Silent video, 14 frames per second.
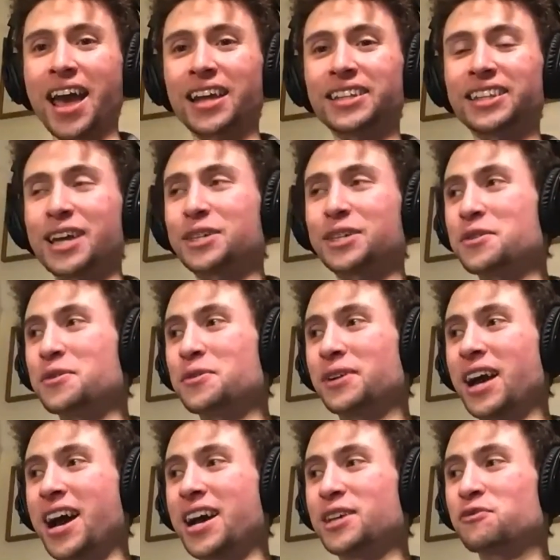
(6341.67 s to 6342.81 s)
And thank
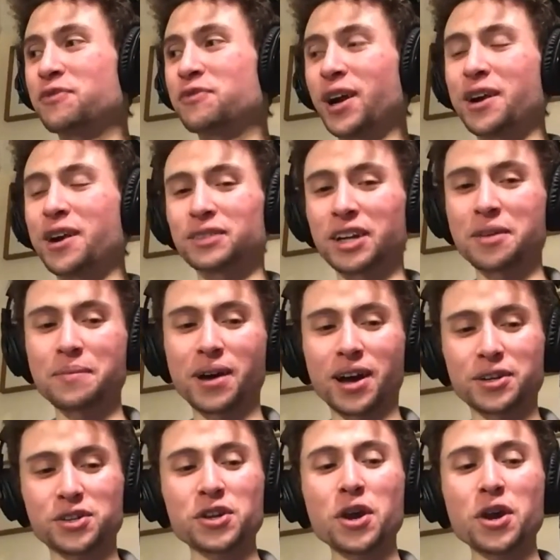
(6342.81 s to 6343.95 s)
you guys very, very
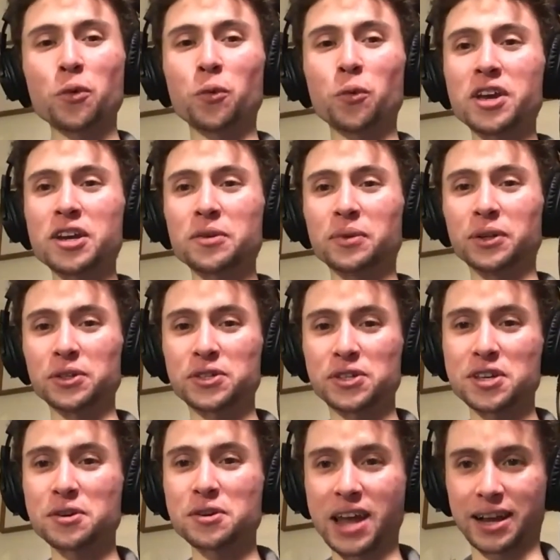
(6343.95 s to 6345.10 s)
much. We will
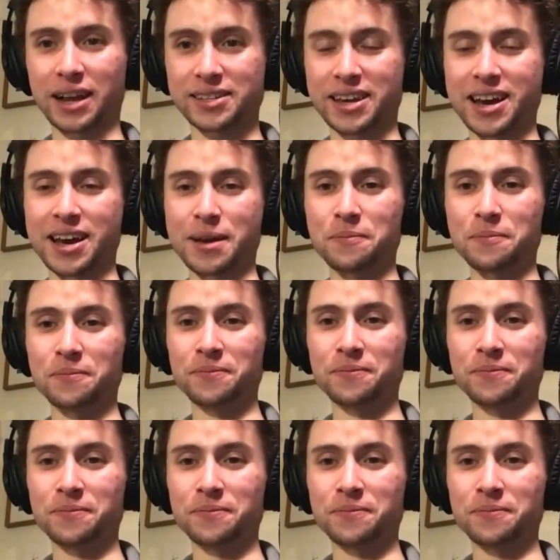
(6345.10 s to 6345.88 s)
see you next time.